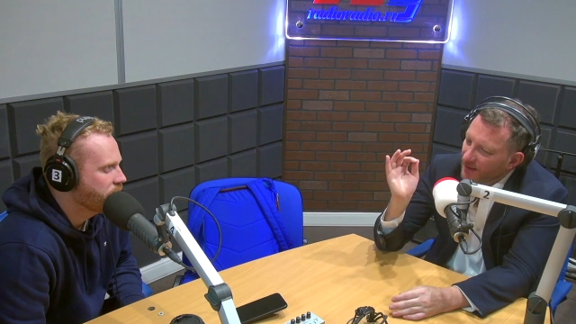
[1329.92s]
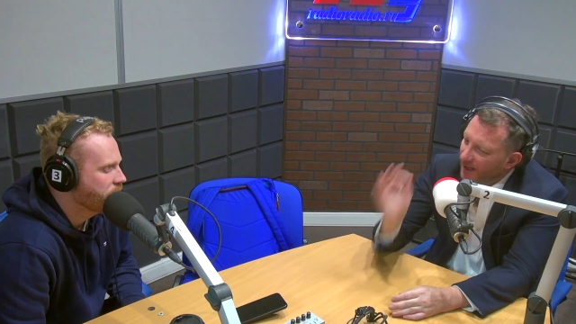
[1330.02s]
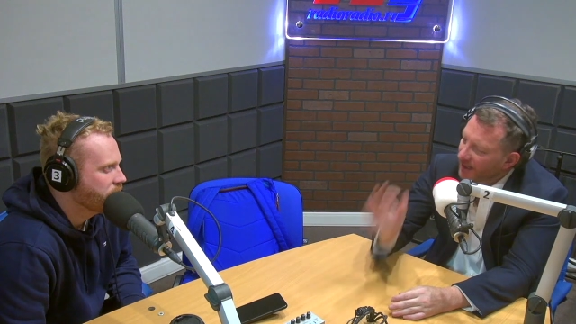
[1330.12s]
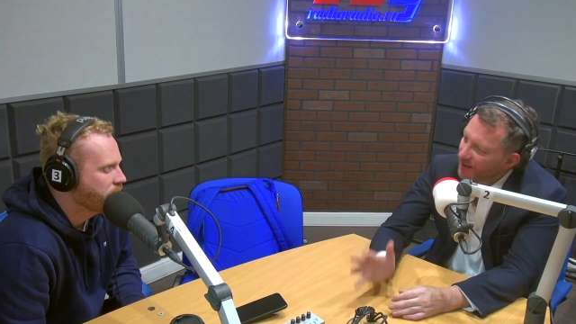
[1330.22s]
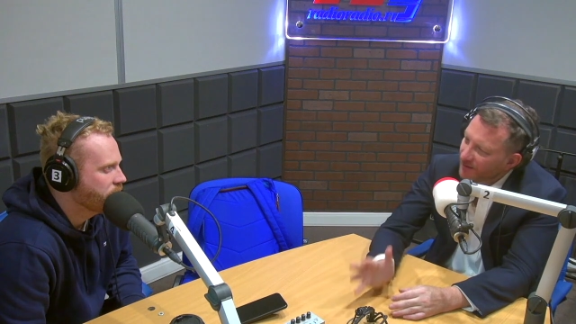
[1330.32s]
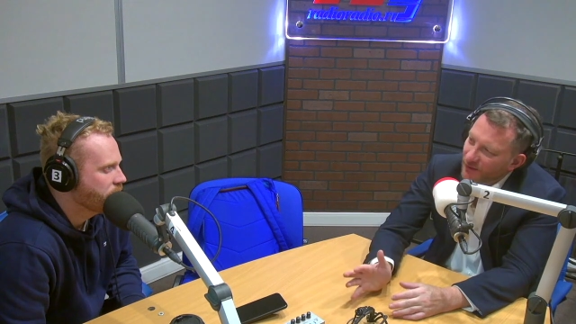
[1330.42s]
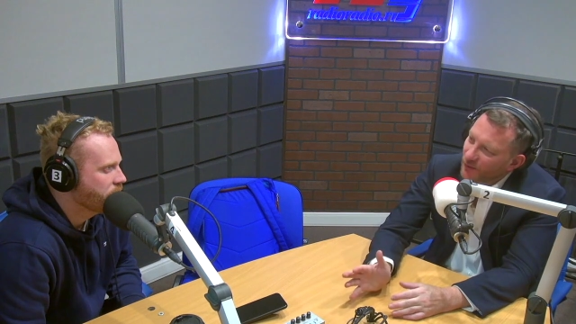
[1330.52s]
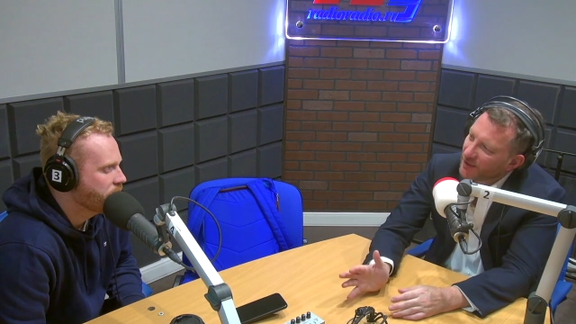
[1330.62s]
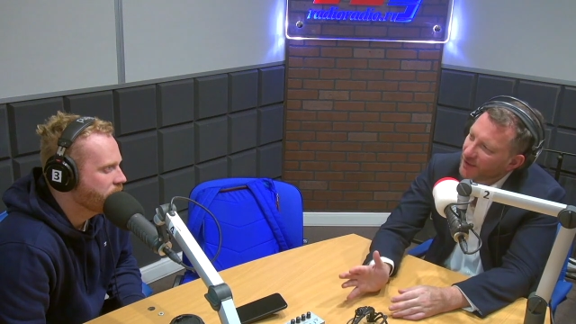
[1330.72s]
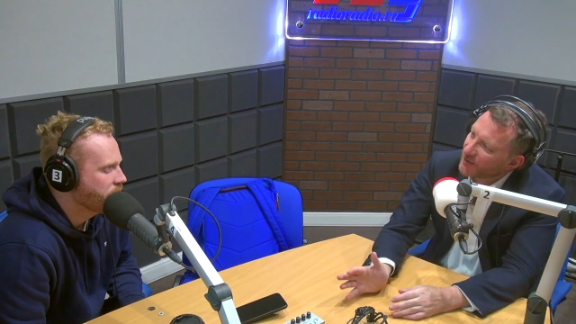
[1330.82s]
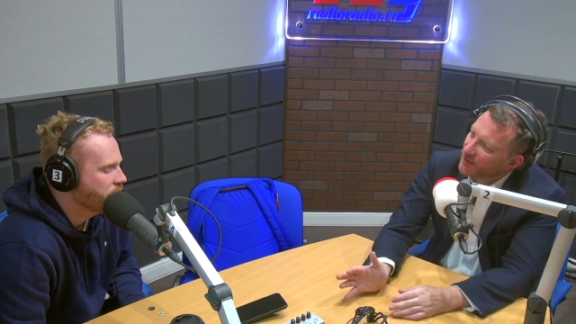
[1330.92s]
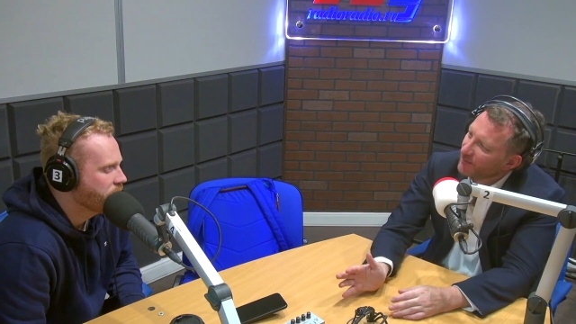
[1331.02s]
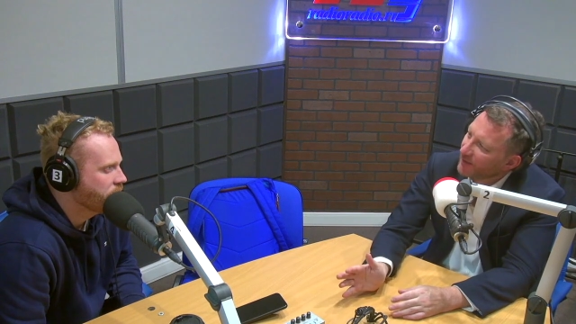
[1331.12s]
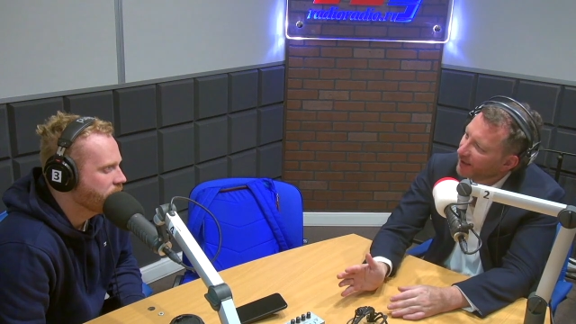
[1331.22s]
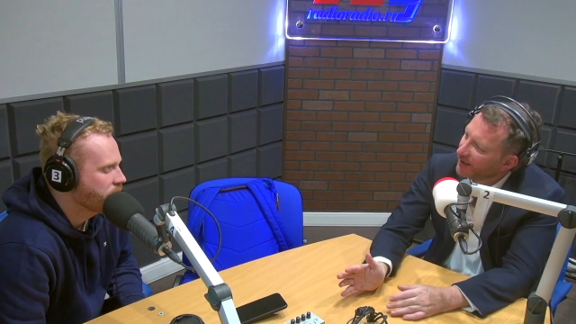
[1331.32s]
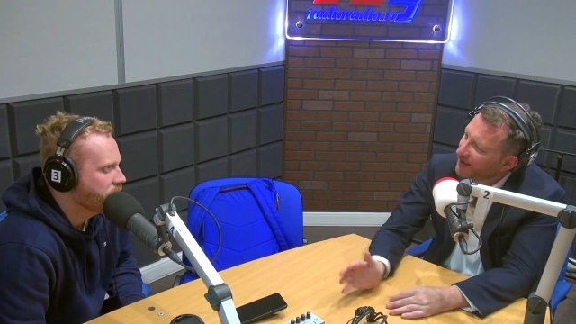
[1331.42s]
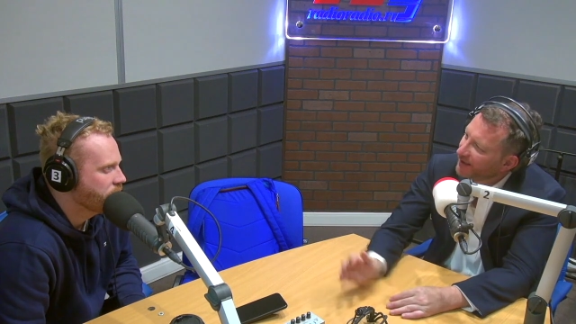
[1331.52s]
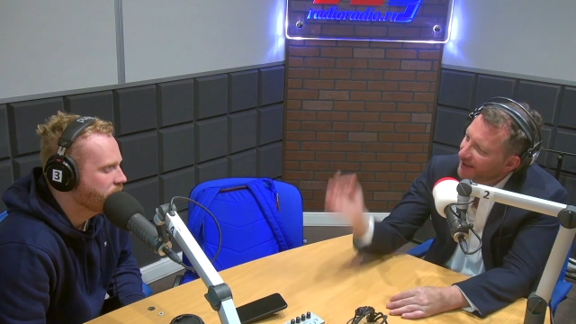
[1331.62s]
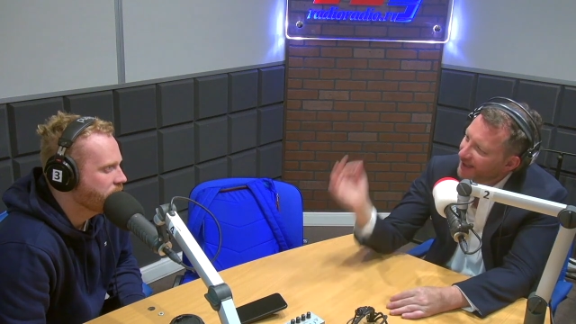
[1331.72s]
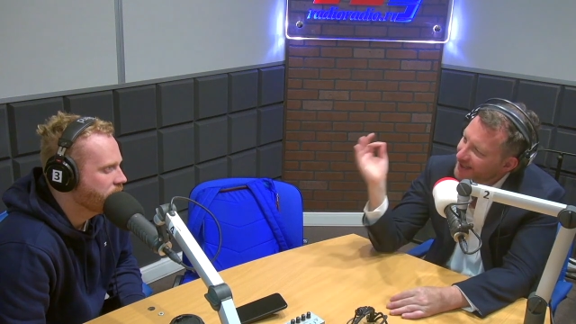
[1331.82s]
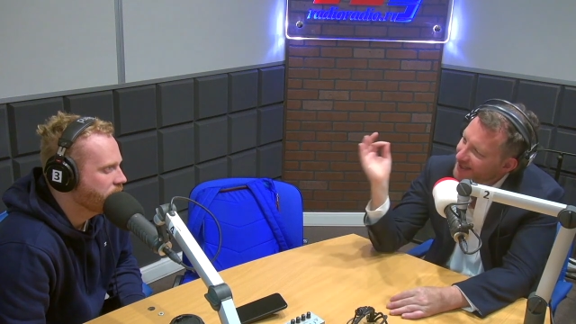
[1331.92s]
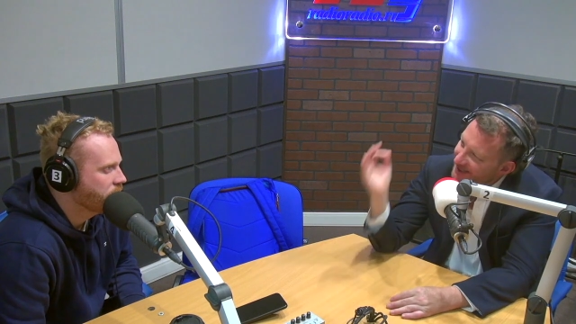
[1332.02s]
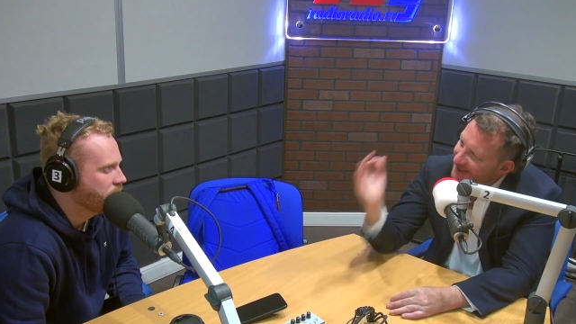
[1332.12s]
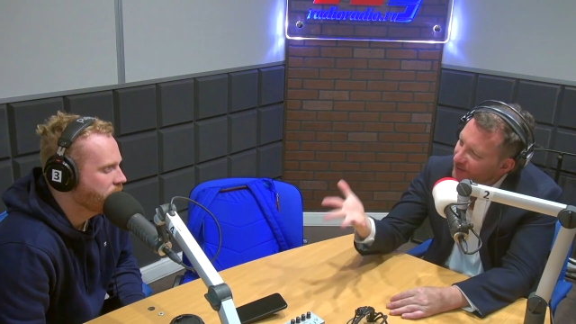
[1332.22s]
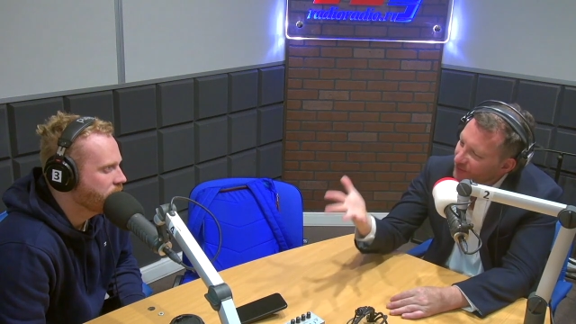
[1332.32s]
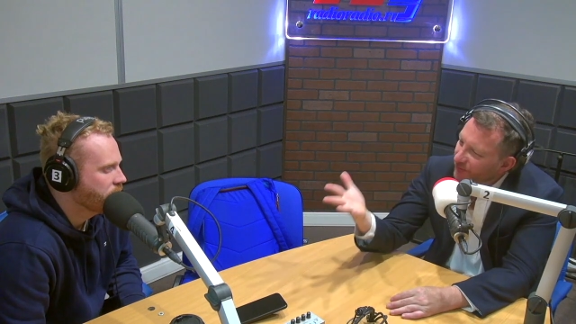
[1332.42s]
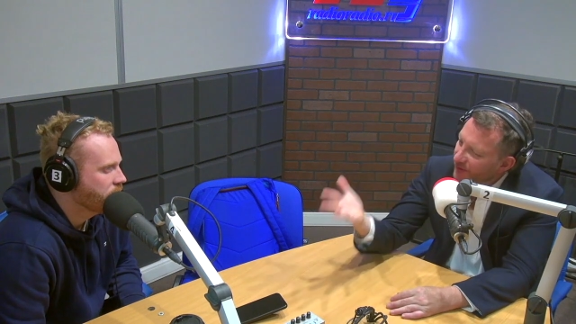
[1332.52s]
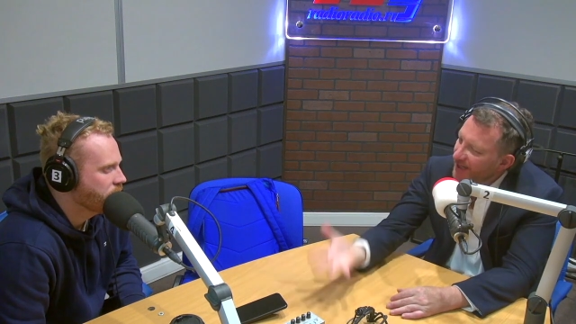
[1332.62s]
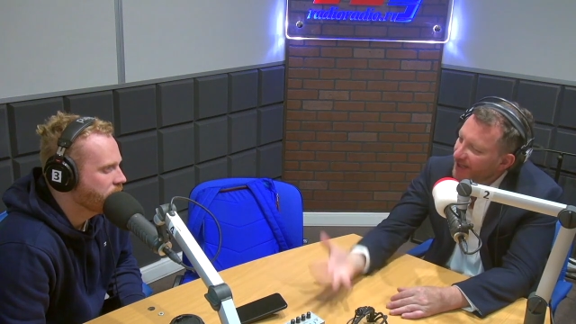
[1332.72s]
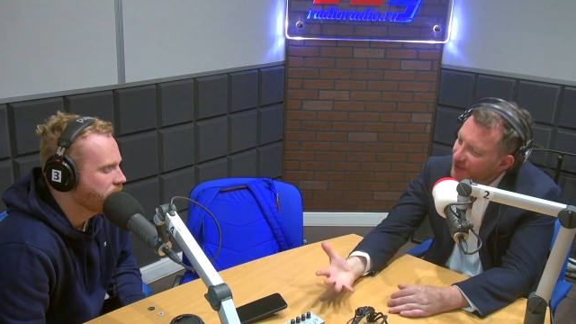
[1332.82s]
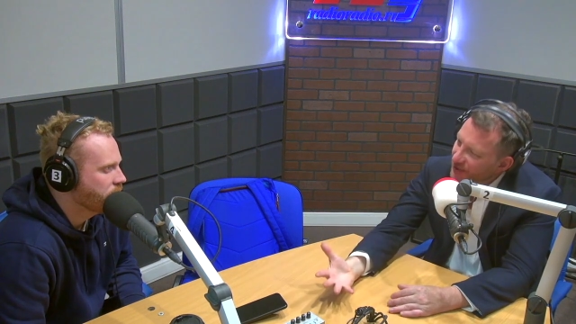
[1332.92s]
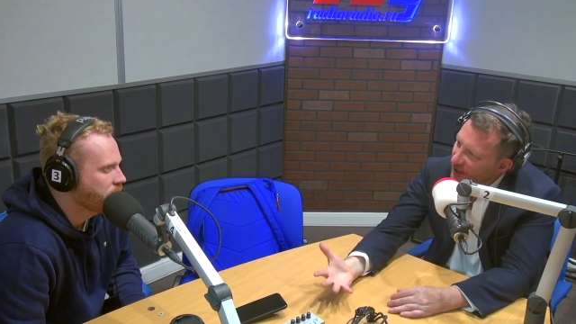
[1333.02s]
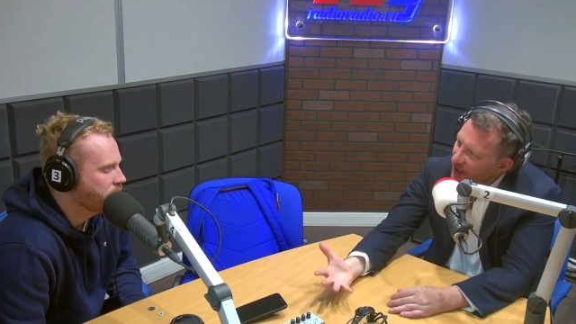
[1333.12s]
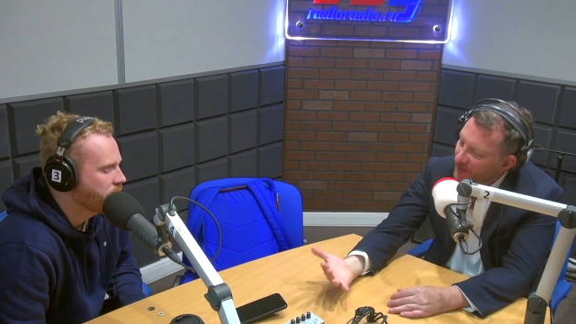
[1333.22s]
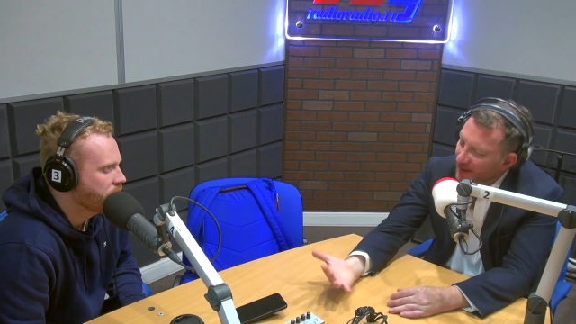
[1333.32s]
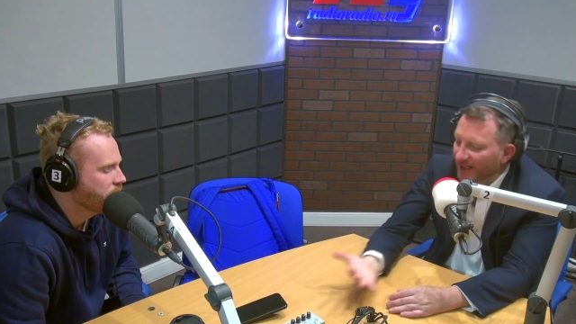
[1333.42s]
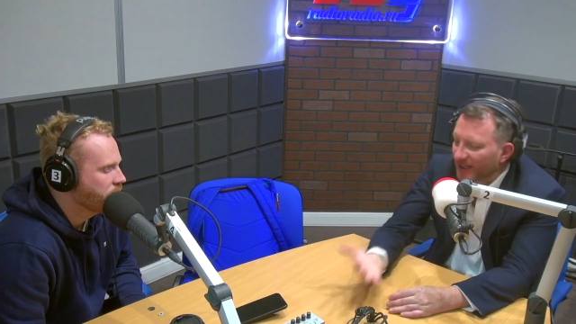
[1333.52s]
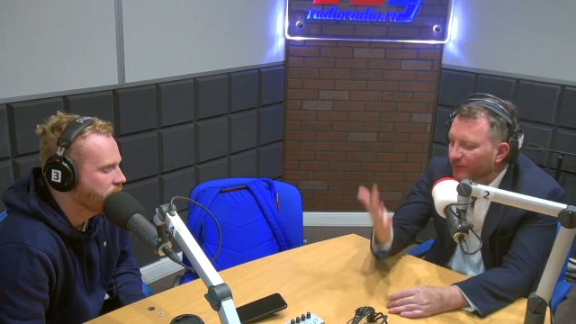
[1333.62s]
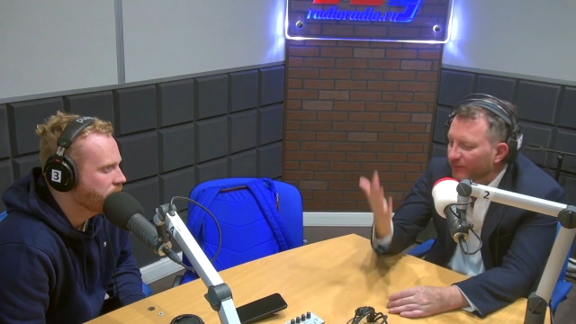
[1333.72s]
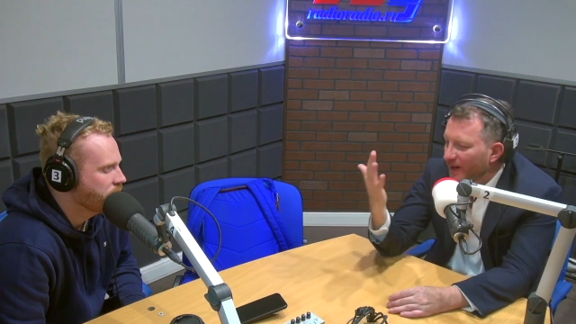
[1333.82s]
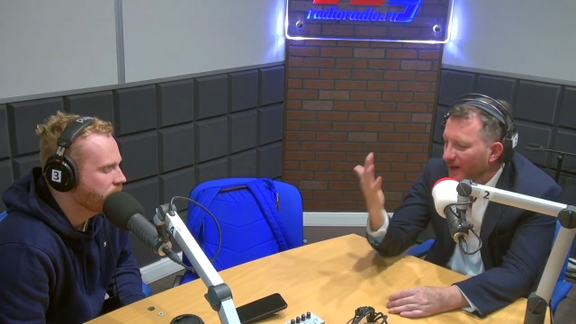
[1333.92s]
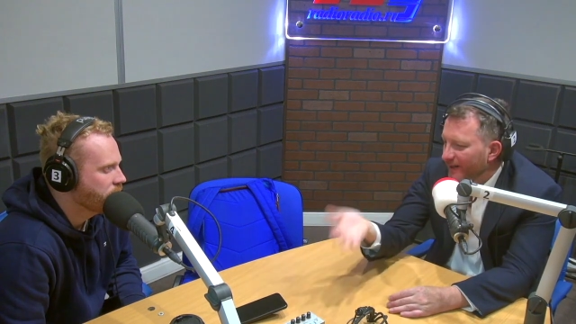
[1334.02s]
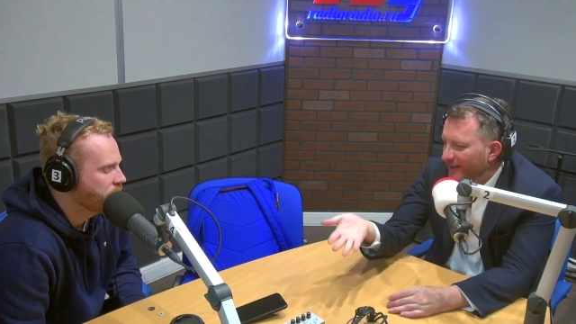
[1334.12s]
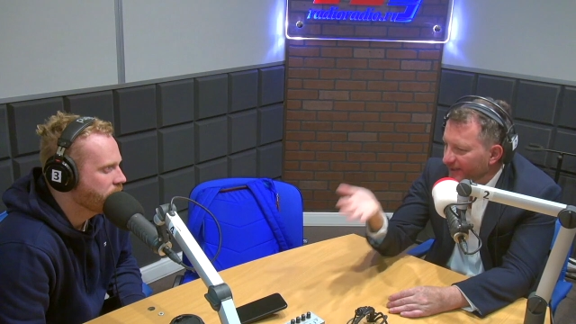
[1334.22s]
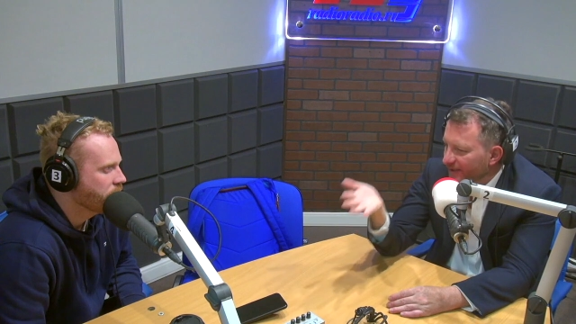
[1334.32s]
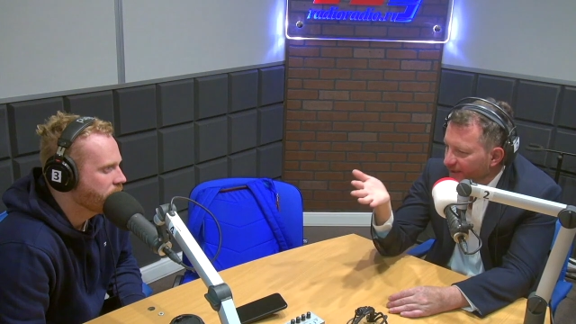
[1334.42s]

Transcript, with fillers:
Speaker 1: I love talking to him. Like, he's still really charming, and I'd rather